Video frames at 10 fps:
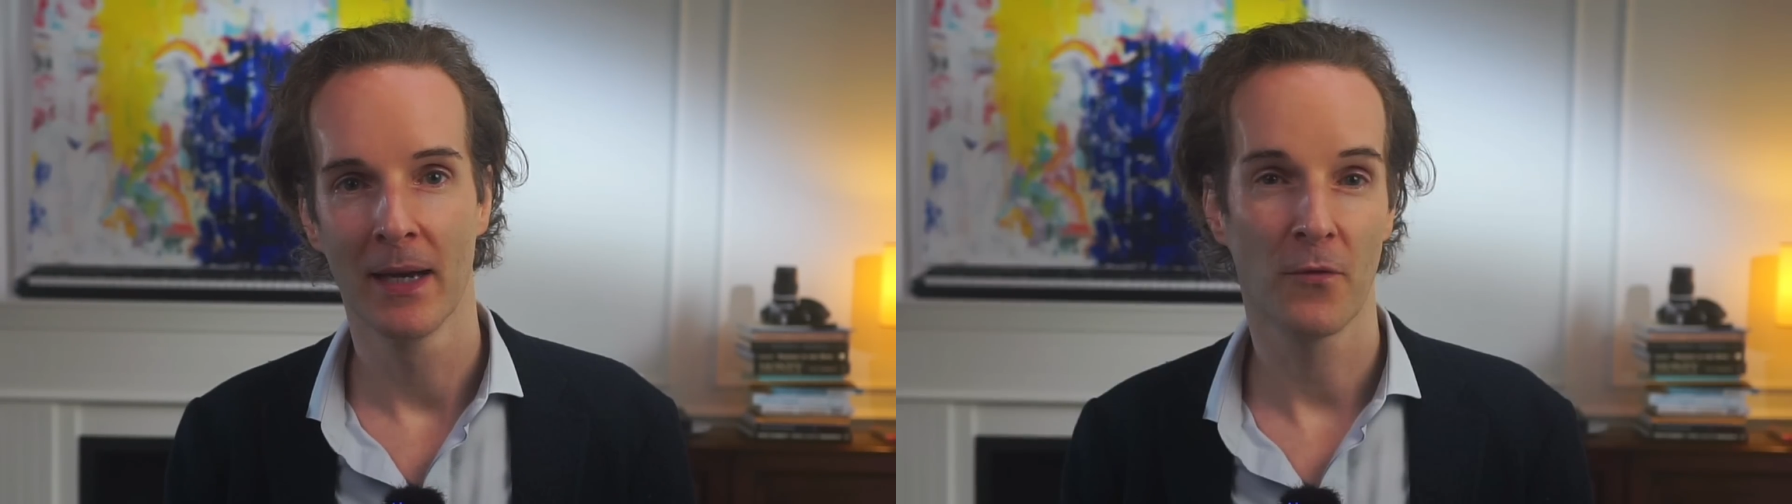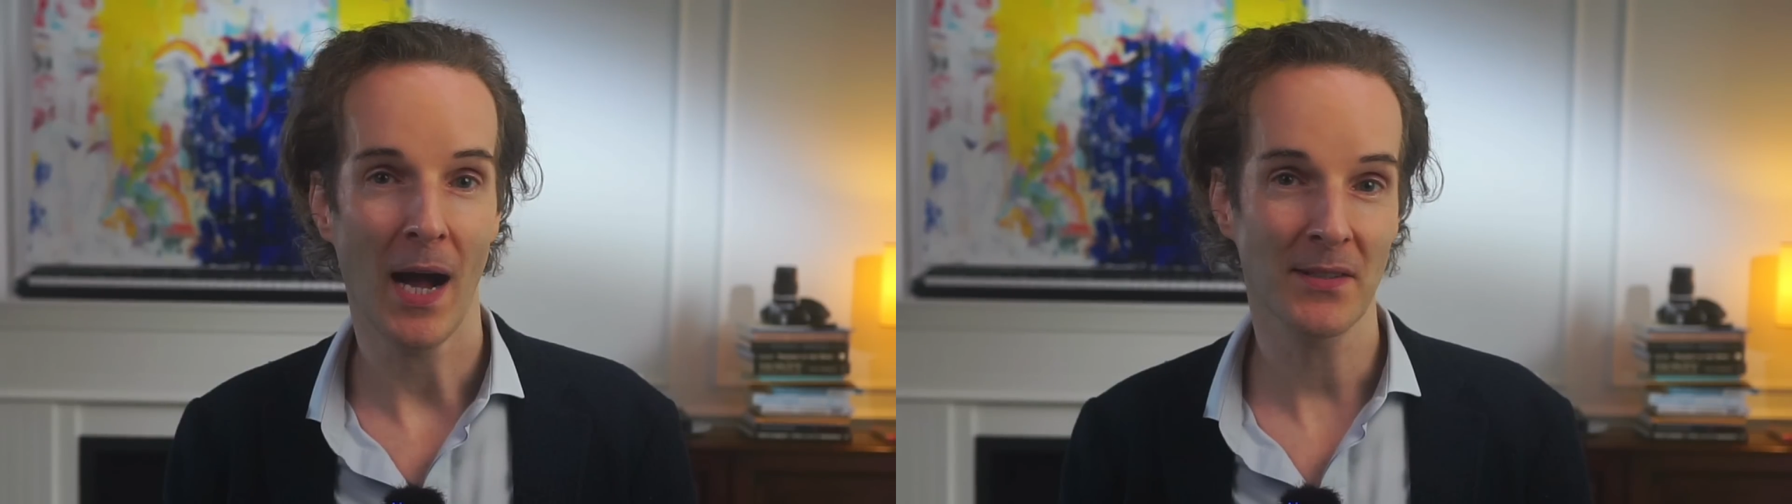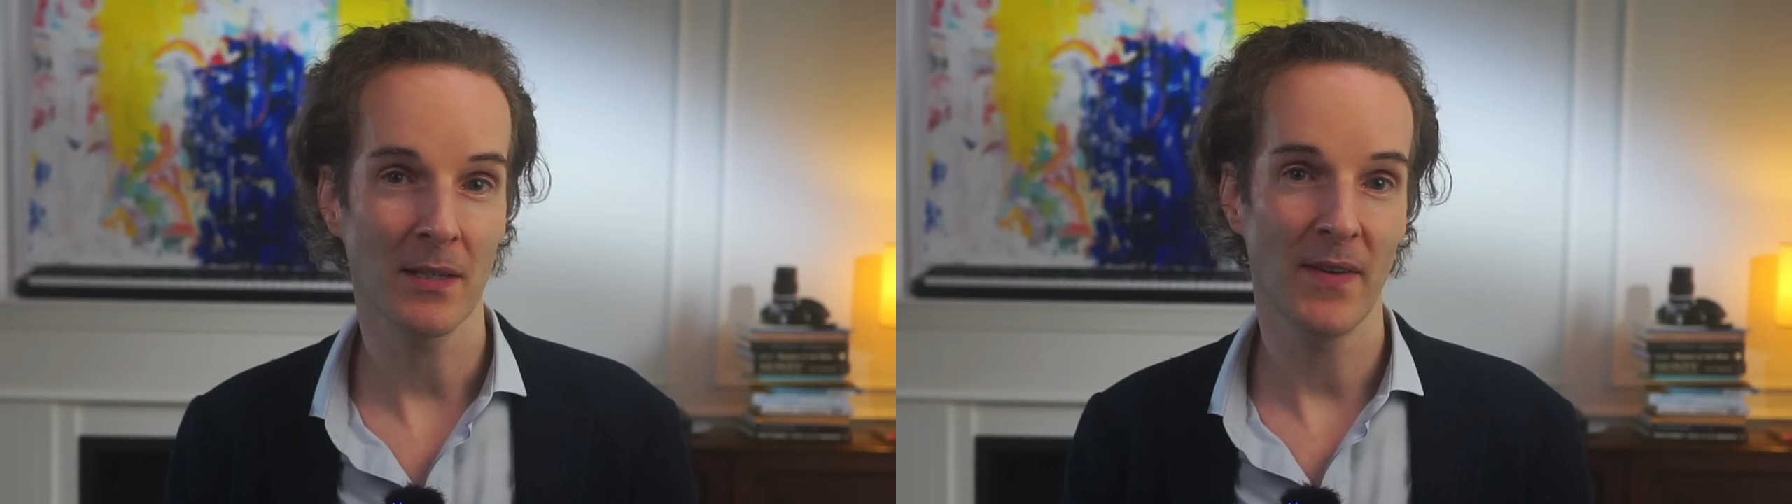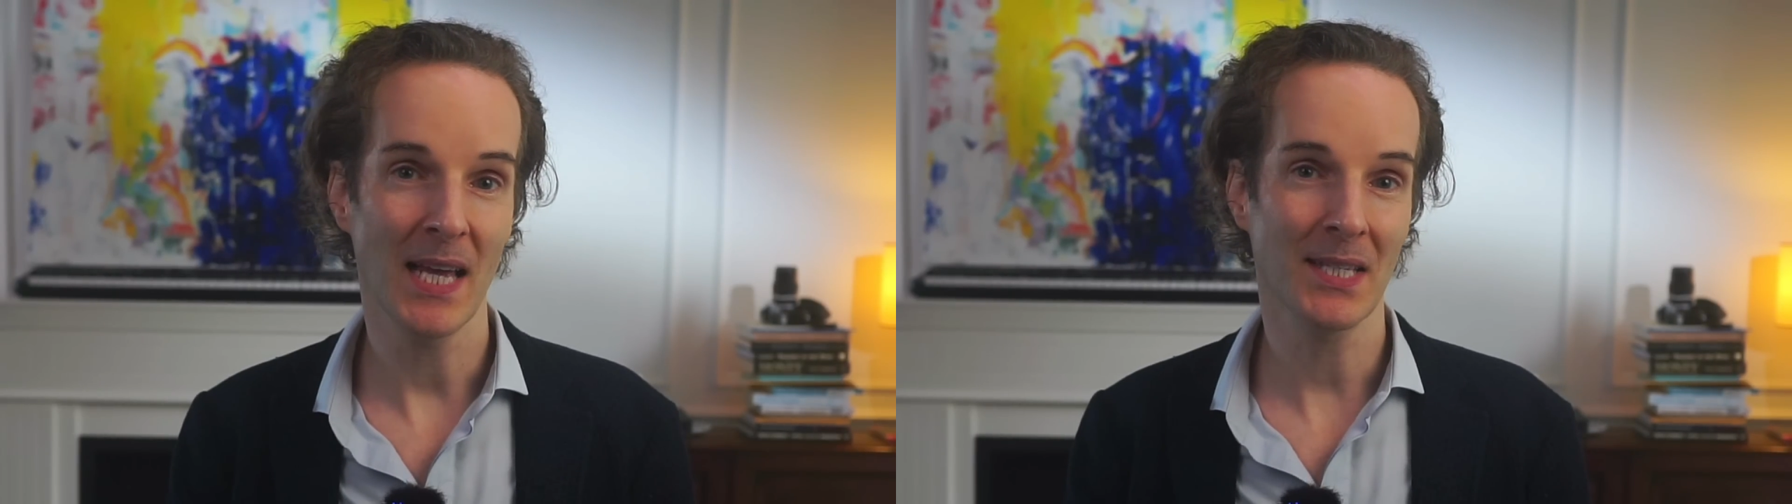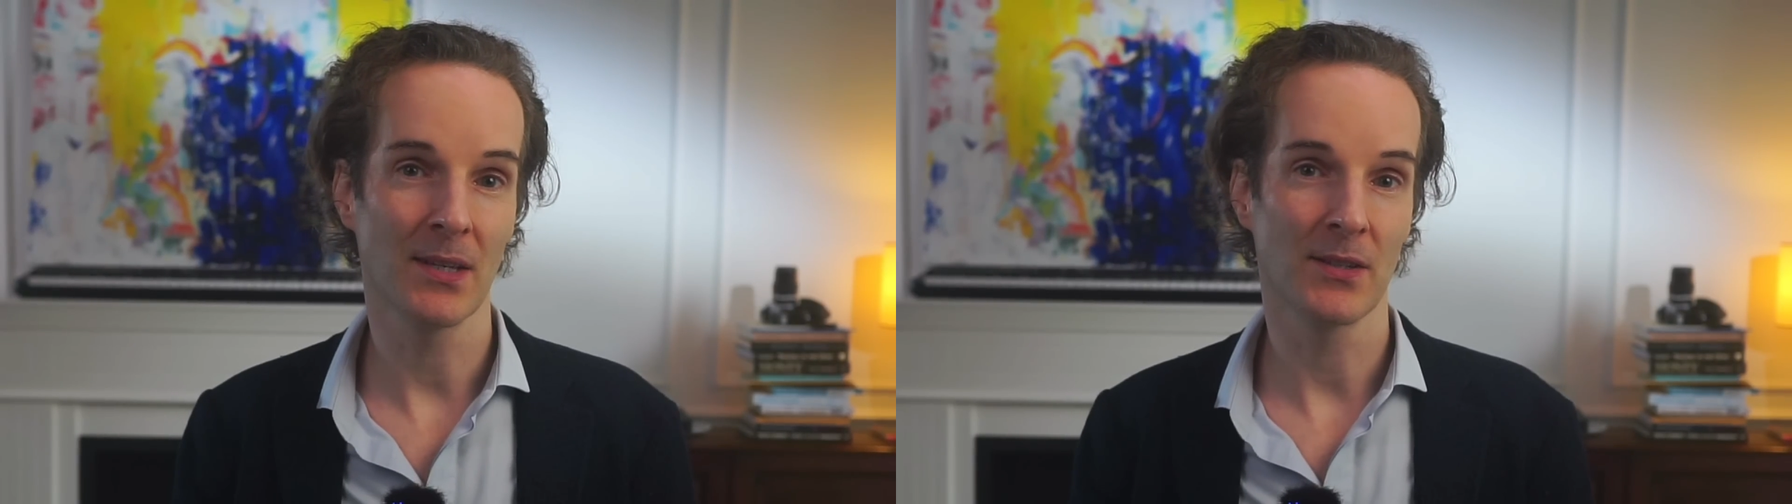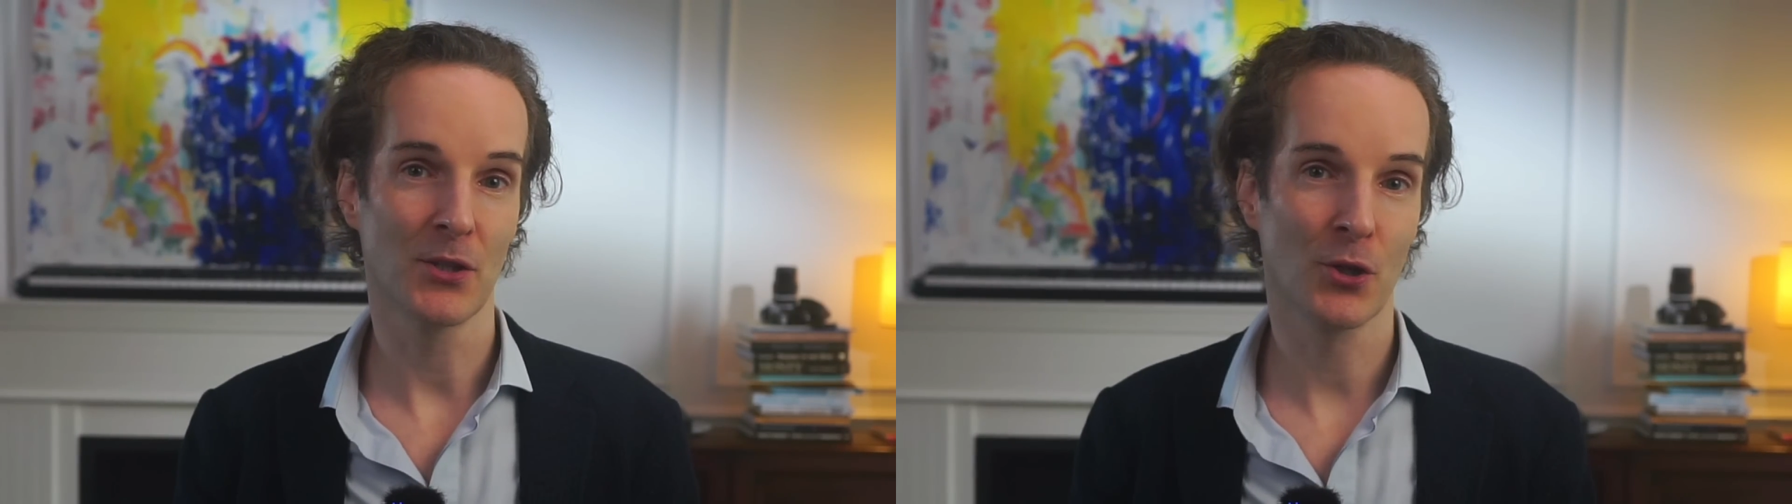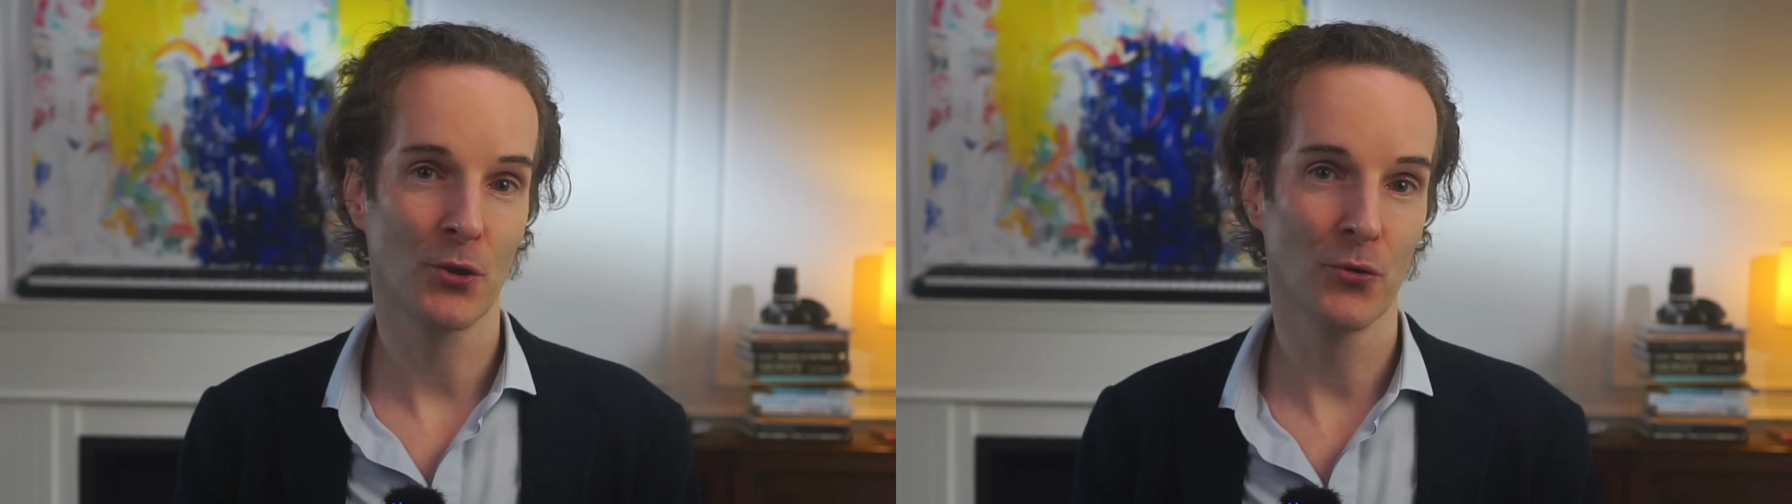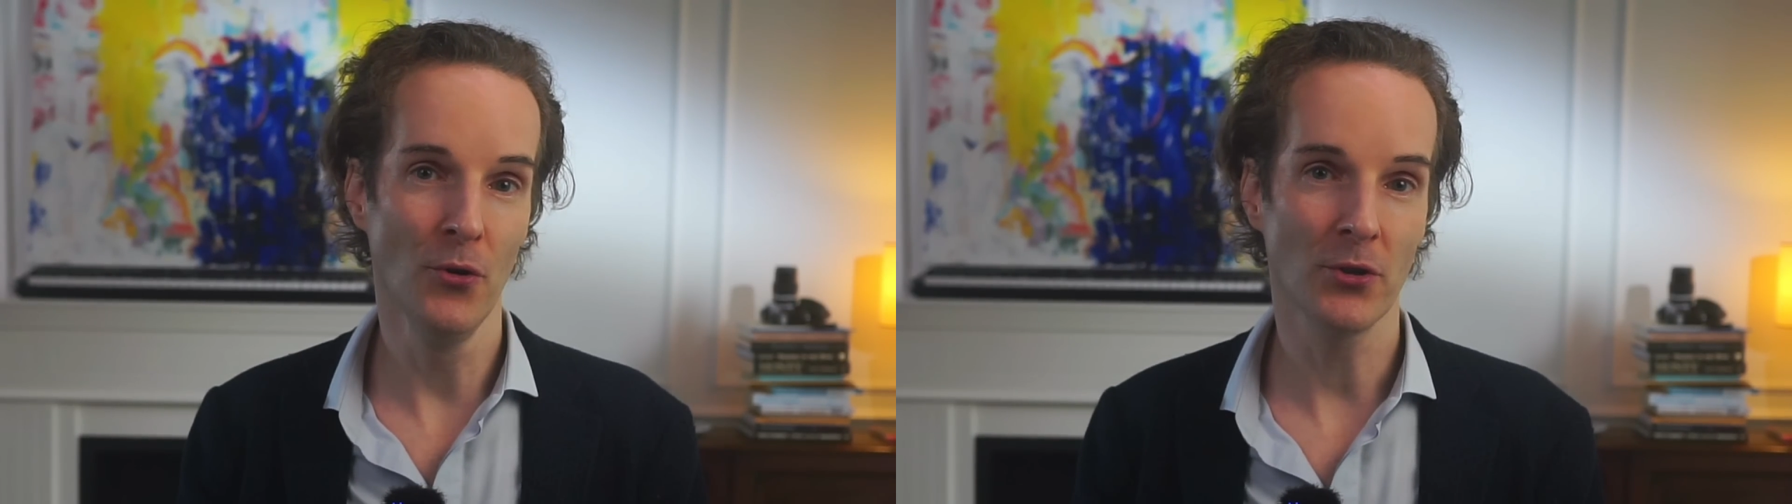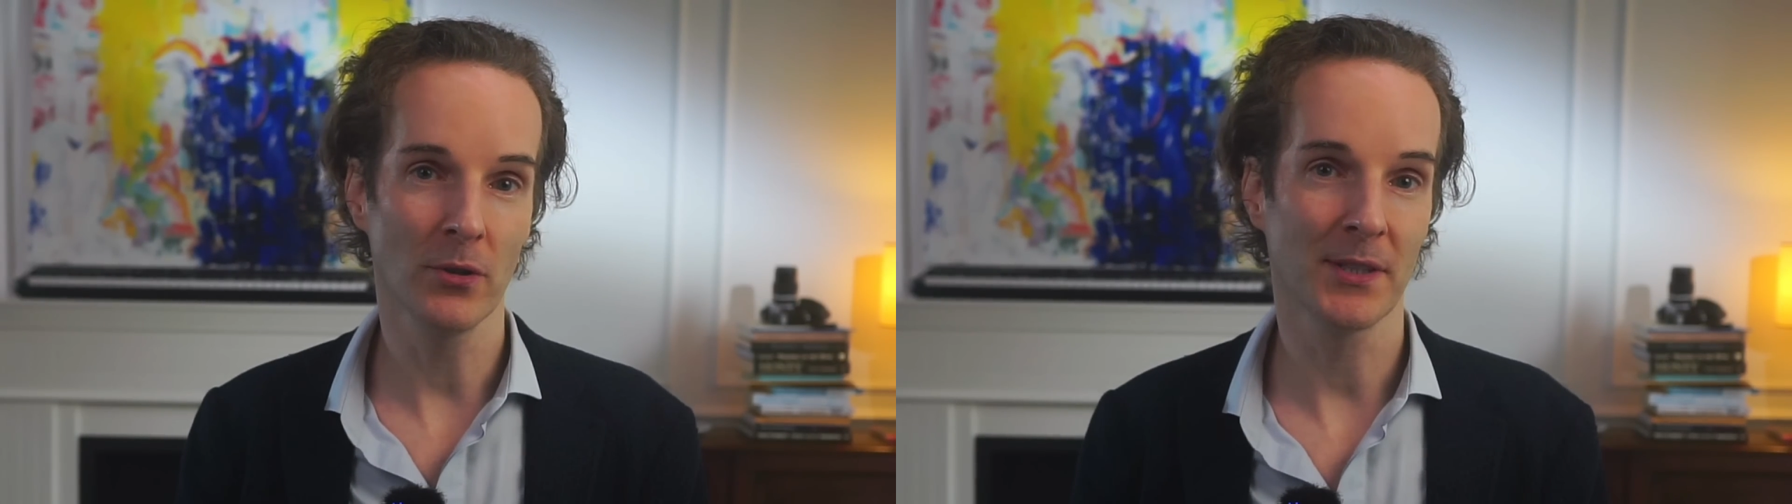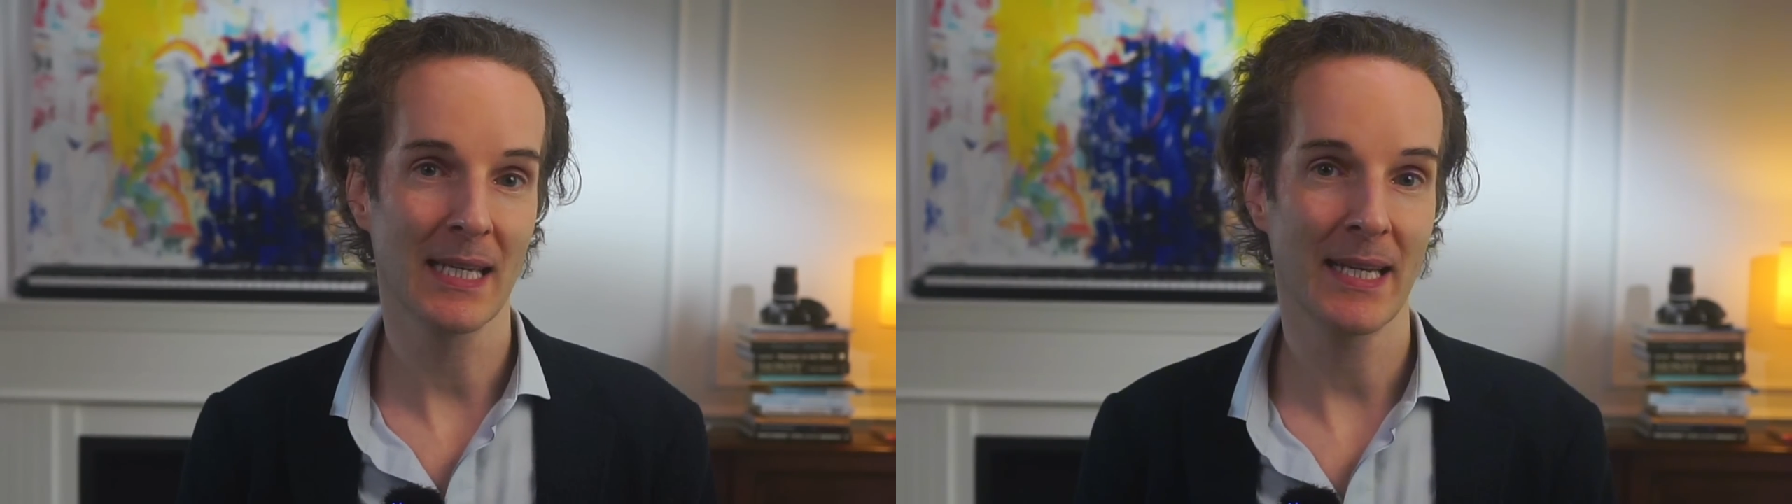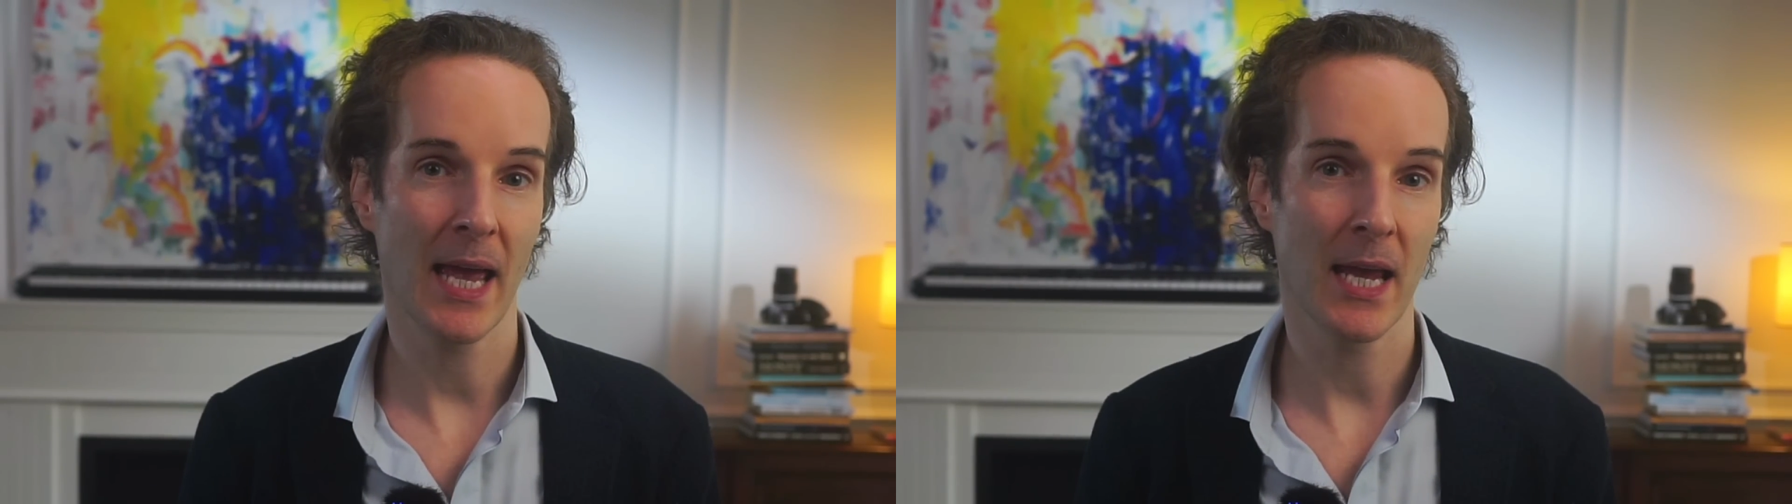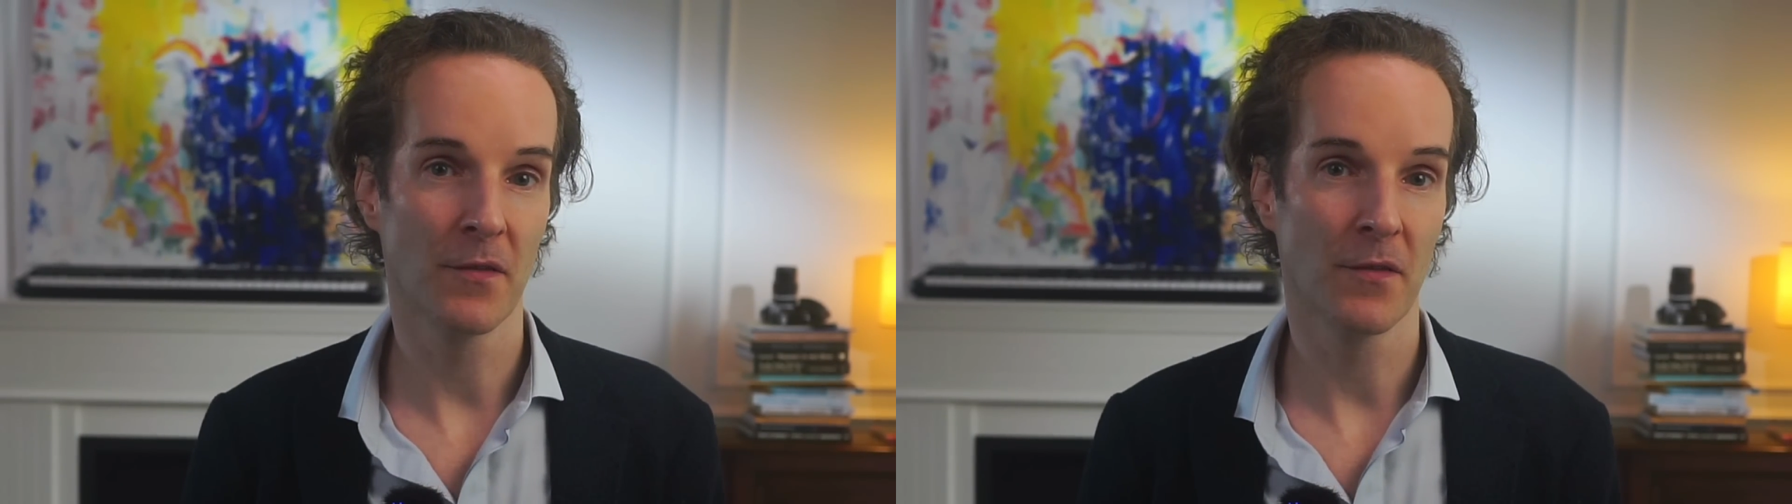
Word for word: For us investors, it's crucial to stay